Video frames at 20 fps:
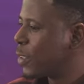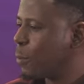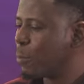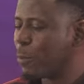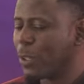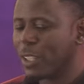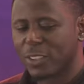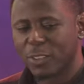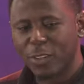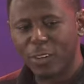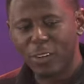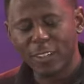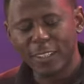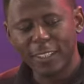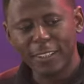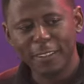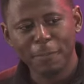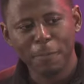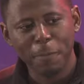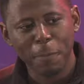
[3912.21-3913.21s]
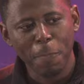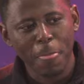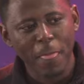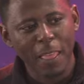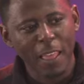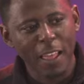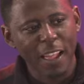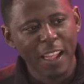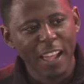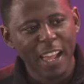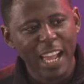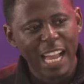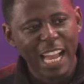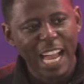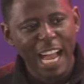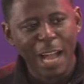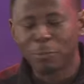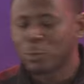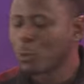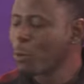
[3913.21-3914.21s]
Oh, praise God. Yeah.
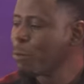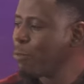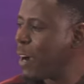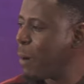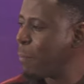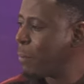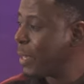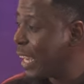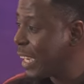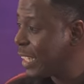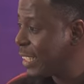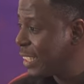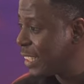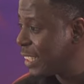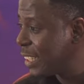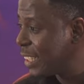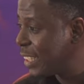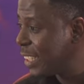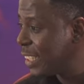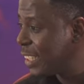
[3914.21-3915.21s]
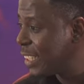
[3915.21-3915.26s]
I'm so far behind.